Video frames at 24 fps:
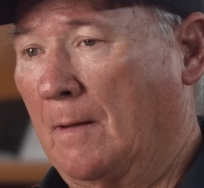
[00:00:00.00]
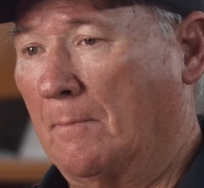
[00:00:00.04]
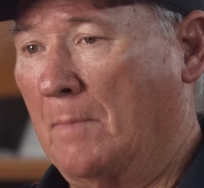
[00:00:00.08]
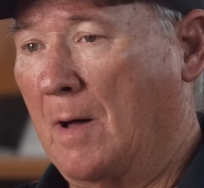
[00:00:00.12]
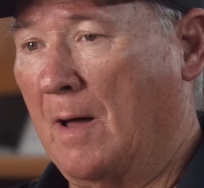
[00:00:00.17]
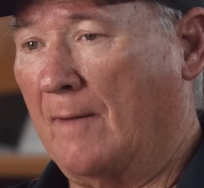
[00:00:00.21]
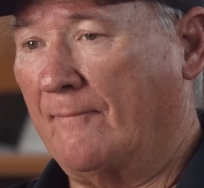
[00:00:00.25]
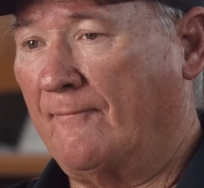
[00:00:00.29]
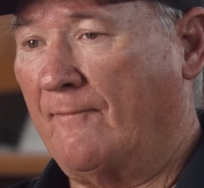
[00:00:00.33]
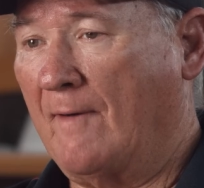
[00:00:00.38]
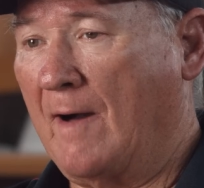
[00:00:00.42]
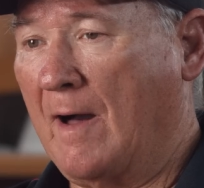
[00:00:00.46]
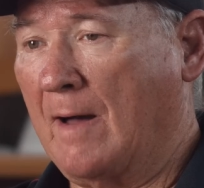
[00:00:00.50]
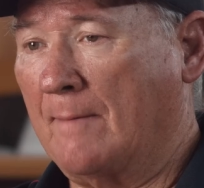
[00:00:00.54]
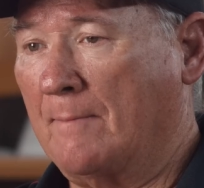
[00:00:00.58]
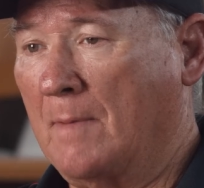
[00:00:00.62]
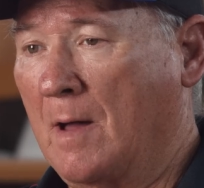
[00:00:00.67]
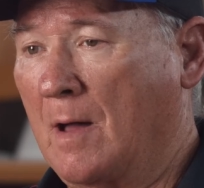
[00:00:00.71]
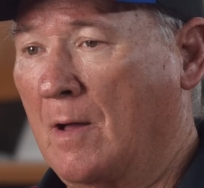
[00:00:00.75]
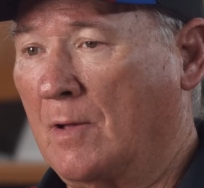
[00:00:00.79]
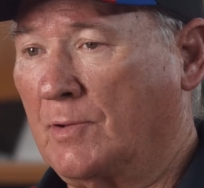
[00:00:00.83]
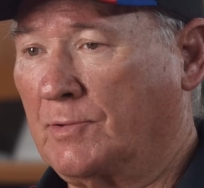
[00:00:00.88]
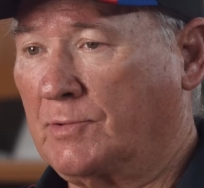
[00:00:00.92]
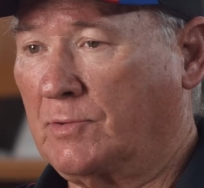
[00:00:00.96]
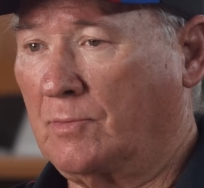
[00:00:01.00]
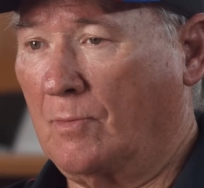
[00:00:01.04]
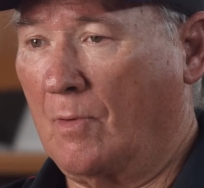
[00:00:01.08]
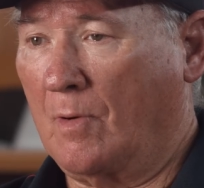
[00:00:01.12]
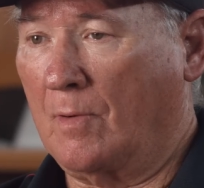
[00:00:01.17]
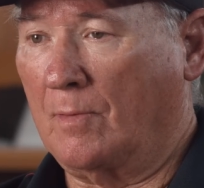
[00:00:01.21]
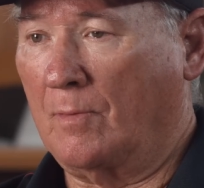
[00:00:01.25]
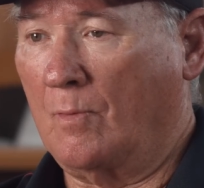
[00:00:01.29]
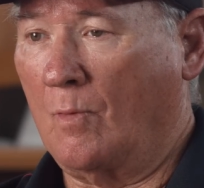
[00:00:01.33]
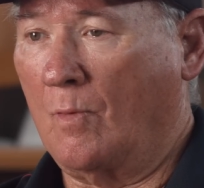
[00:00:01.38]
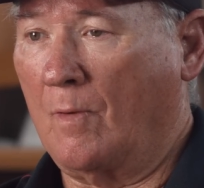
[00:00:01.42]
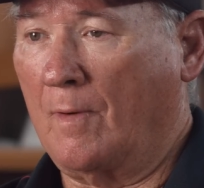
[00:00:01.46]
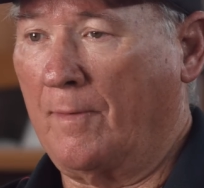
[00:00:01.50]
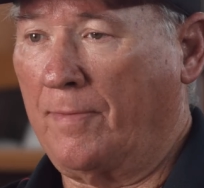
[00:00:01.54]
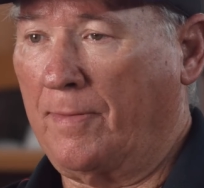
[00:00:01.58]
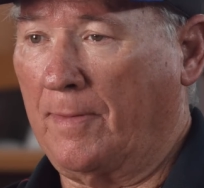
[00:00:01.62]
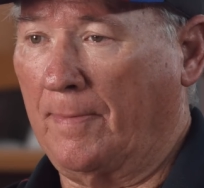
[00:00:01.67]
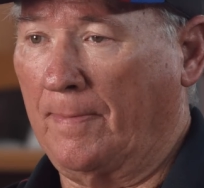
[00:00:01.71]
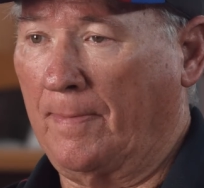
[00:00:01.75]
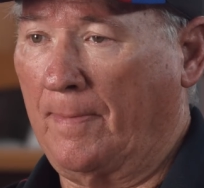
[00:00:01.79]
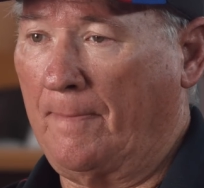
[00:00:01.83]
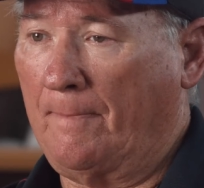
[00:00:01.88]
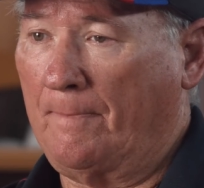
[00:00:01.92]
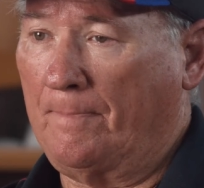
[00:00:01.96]
about 5 miles to our north,
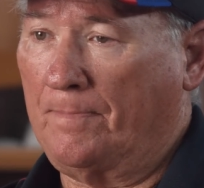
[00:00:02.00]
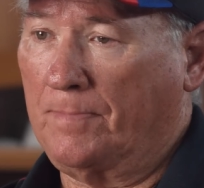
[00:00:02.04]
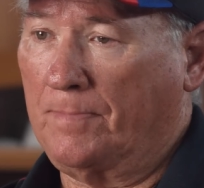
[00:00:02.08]
and